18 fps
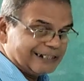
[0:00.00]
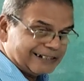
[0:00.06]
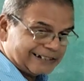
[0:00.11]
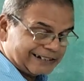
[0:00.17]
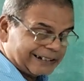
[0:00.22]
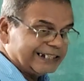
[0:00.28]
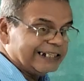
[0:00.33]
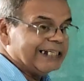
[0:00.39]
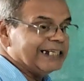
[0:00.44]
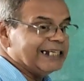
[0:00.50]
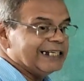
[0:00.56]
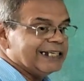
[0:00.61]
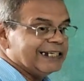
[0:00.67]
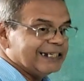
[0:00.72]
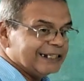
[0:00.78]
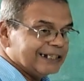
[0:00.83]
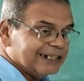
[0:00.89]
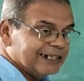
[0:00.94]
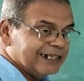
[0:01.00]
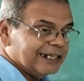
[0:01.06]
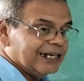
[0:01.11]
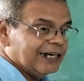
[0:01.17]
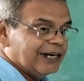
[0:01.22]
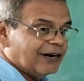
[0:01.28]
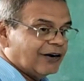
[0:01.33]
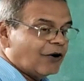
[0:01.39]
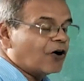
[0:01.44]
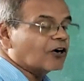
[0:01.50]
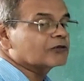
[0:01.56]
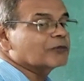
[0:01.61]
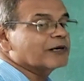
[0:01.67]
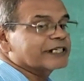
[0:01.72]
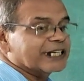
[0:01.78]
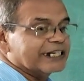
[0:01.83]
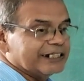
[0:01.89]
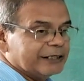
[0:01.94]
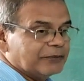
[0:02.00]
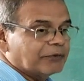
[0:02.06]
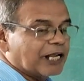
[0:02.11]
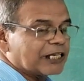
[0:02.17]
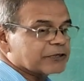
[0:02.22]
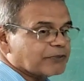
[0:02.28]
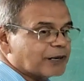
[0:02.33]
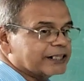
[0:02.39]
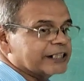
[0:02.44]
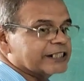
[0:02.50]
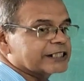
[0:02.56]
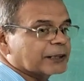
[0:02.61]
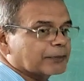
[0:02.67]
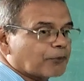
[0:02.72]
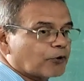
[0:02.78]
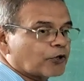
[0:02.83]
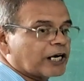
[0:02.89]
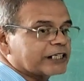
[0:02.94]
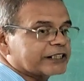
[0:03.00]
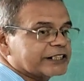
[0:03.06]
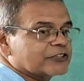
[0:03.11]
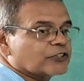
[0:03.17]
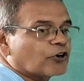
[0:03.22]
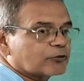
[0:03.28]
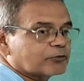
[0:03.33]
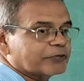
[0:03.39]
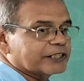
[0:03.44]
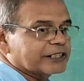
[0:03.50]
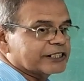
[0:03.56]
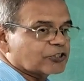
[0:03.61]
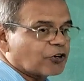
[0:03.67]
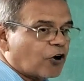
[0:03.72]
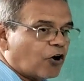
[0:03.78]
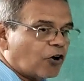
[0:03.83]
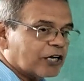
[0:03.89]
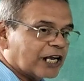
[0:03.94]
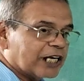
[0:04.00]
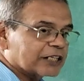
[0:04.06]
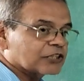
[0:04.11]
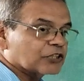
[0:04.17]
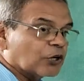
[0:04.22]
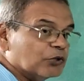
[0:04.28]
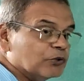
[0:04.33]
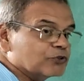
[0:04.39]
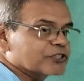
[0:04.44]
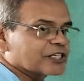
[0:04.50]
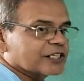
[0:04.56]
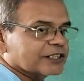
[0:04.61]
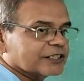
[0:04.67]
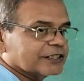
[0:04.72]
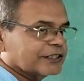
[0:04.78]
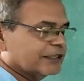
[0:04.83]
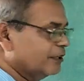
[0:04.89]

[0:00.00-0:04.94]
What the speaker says: Steel, hot metal in blast furnace, the product is hot metals, all are solution.